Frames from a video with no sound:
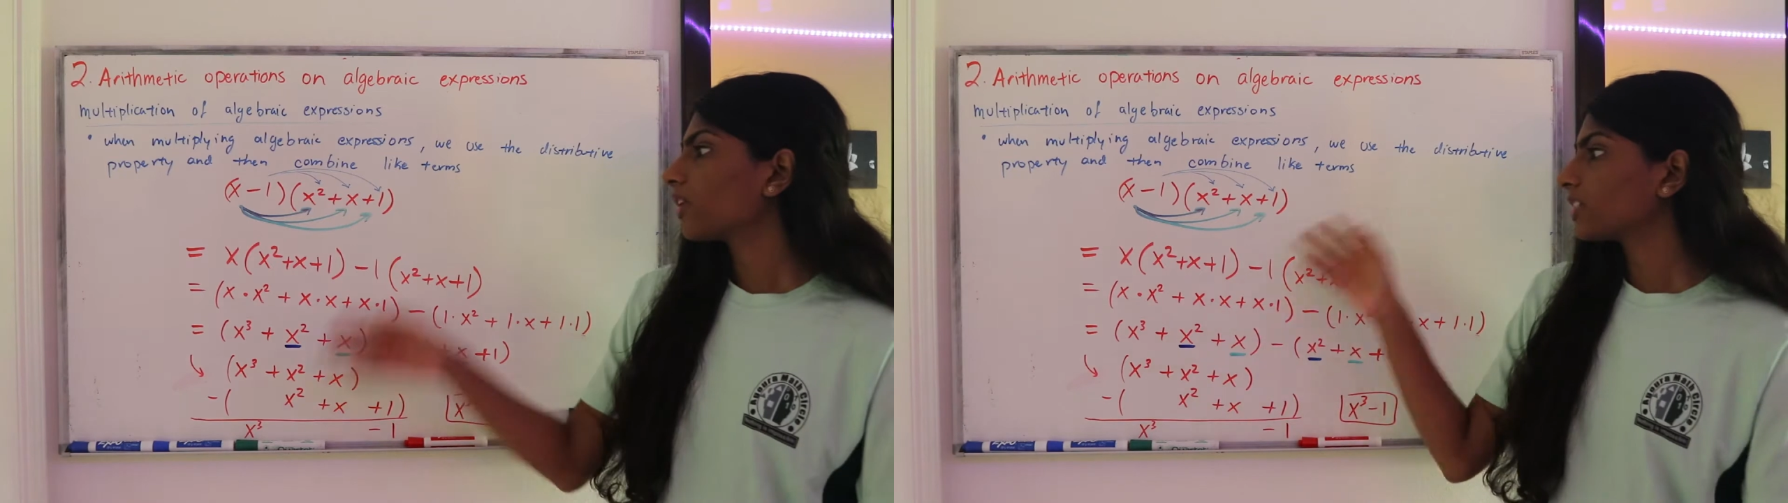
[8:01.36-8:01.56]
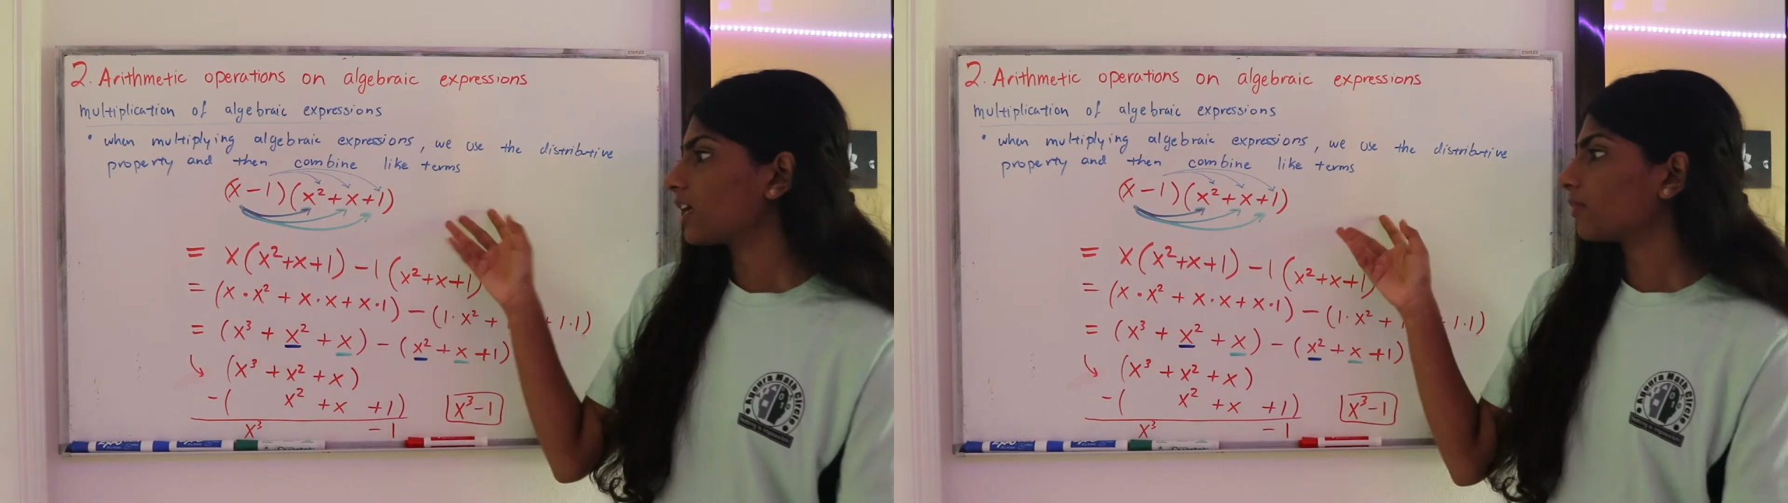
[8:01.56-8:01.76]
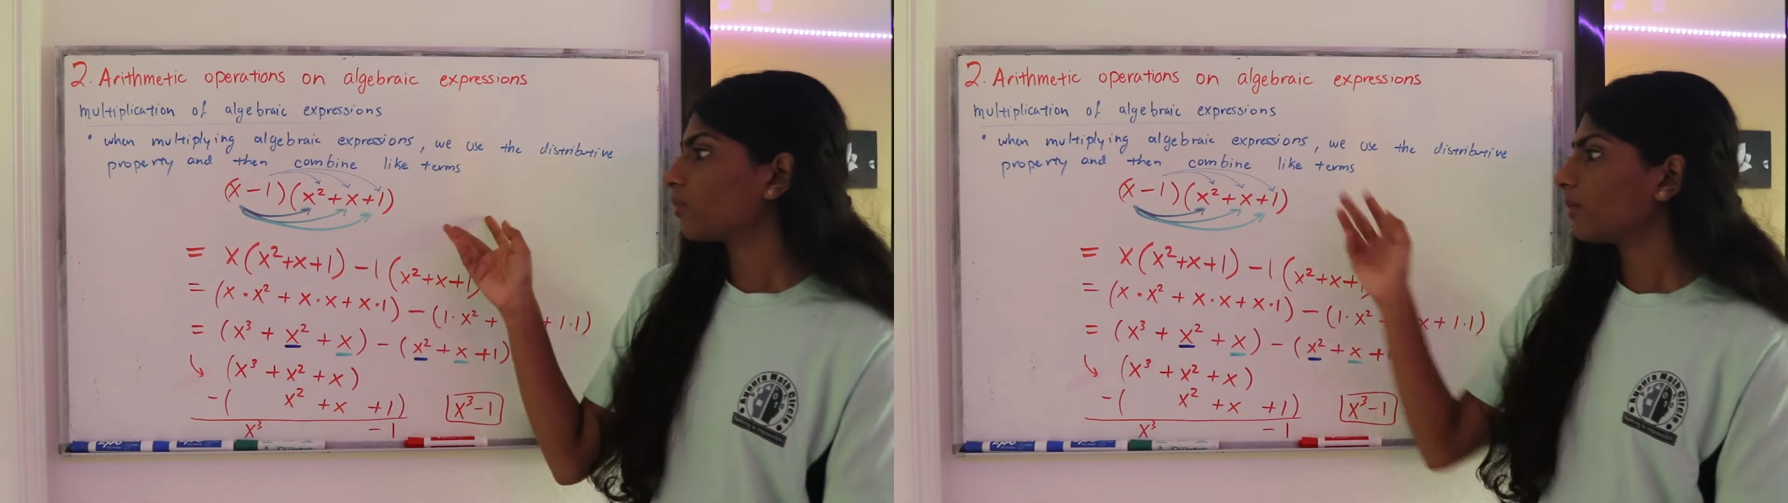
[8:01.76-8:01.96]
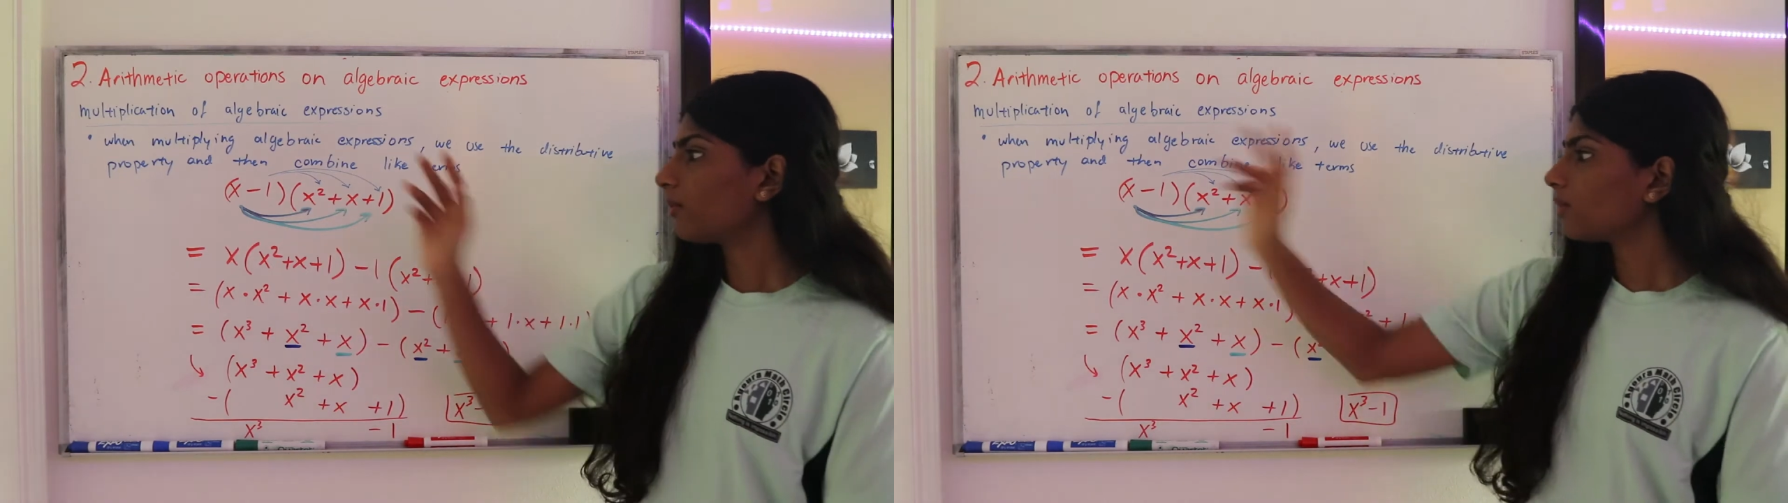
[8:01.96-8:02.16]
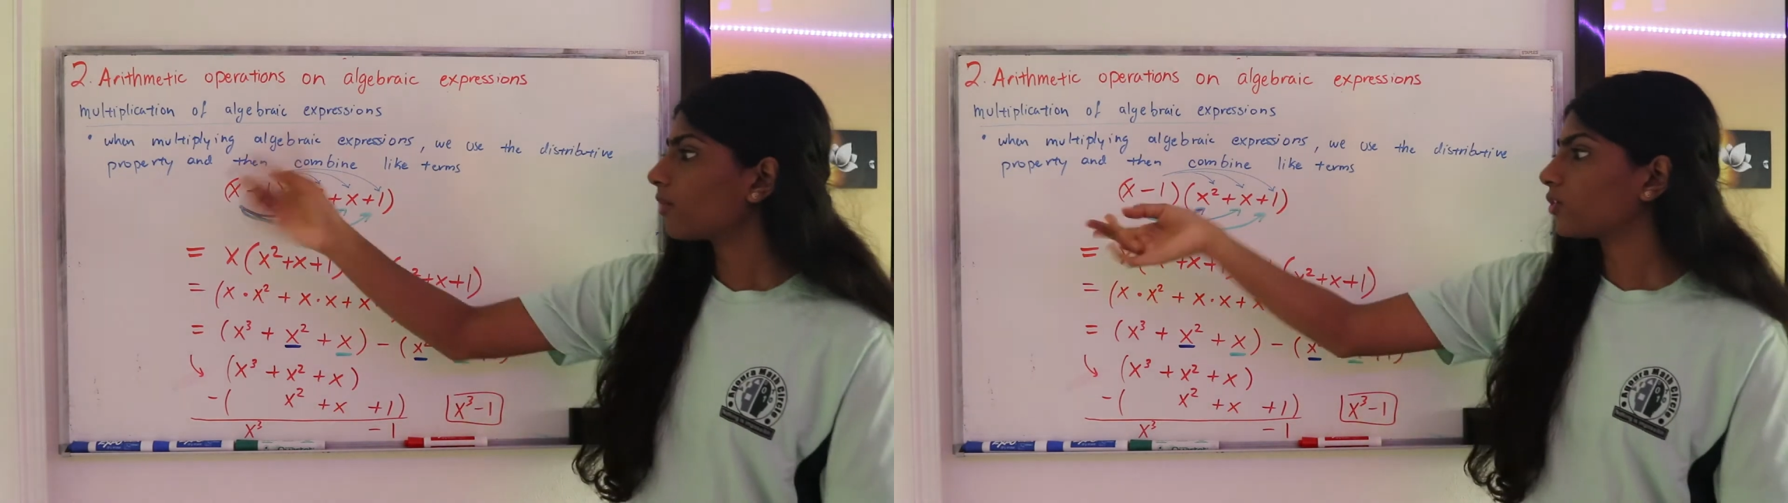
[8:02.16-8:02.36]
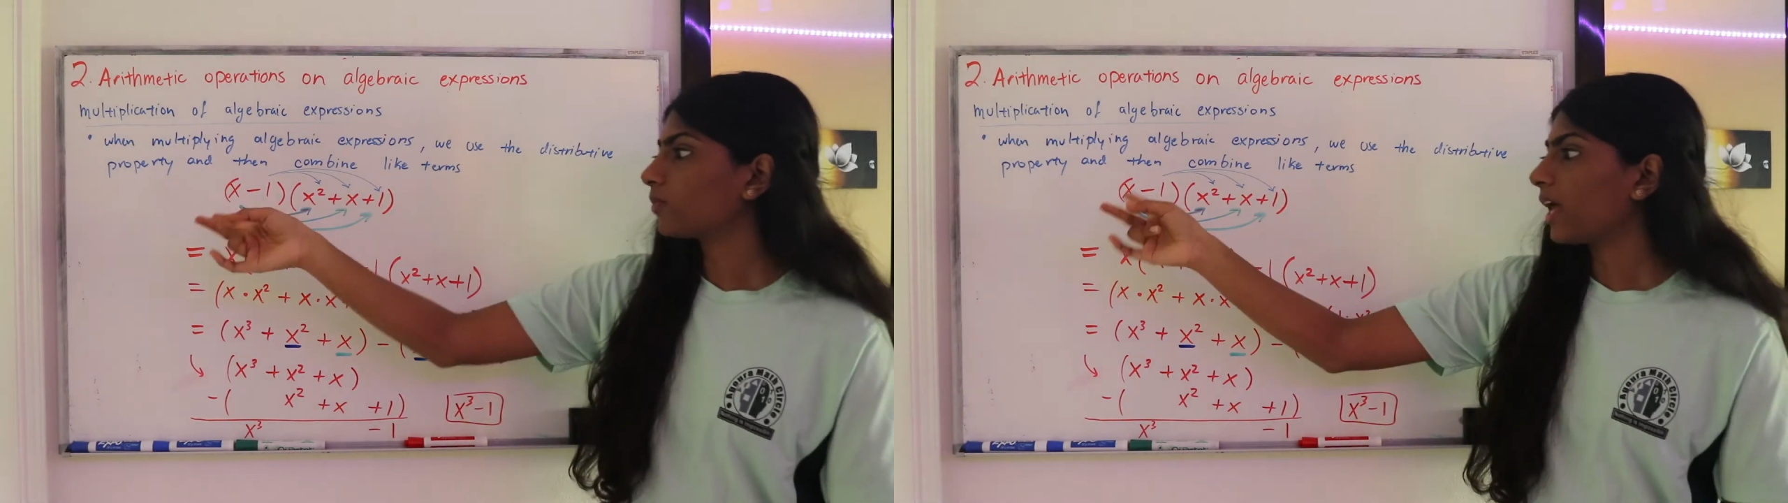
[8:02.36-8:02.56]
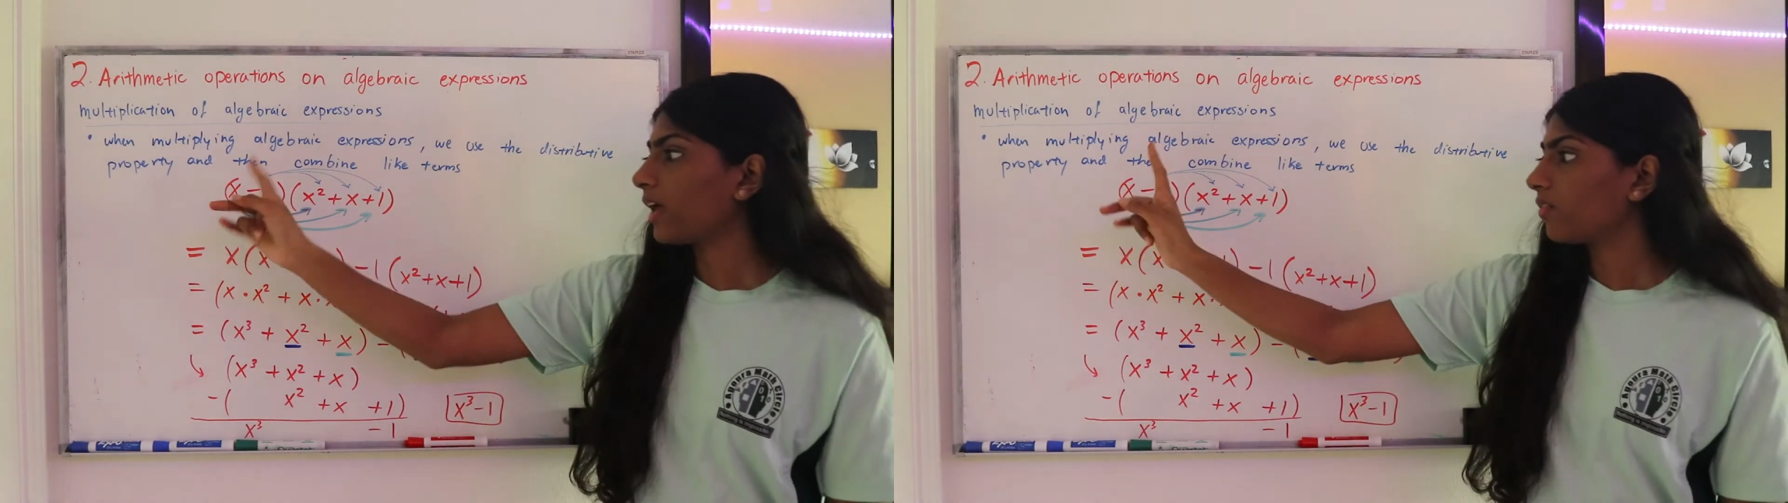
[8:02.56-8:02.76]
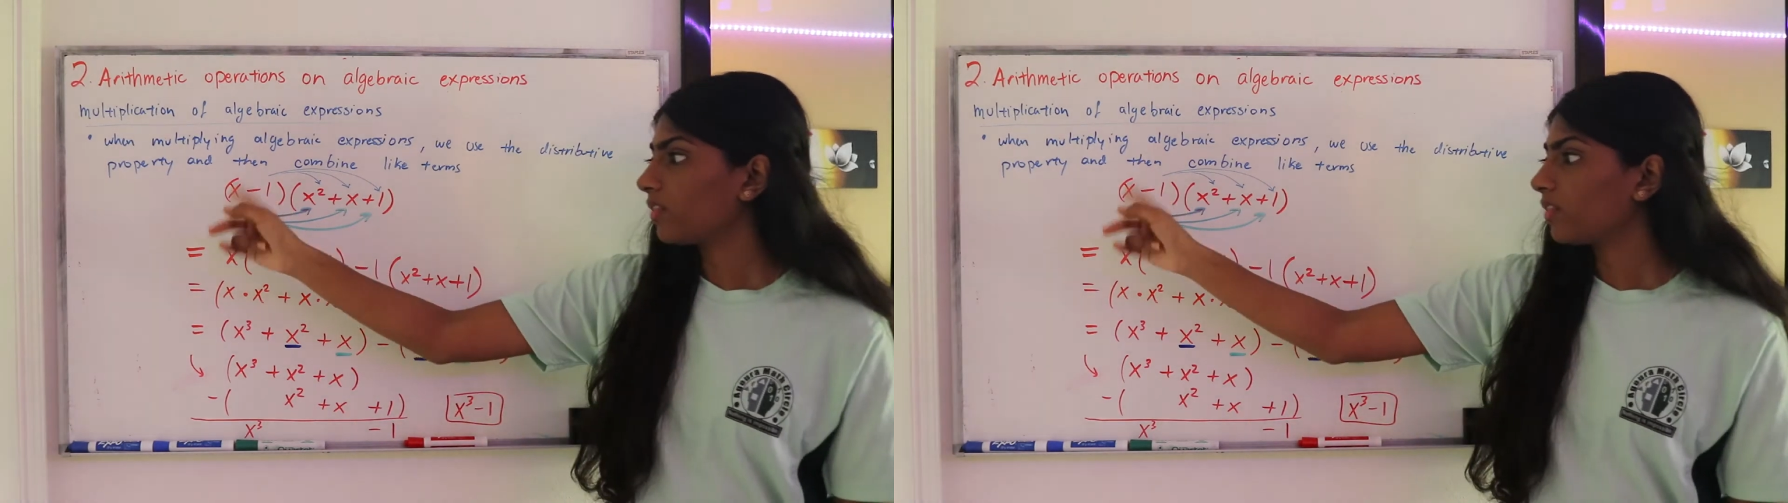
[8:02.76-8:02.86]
example, we want to multiply